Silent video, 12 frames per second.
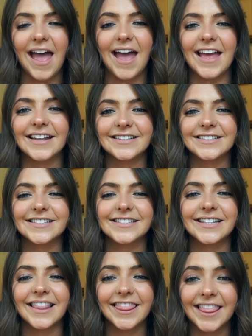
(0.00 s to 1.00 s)
And
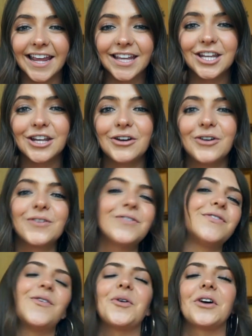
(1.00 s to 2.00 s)
thank you
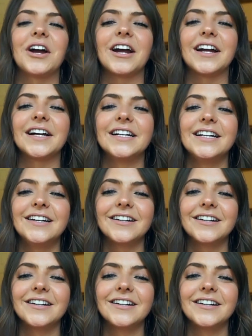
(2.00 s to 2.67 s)
for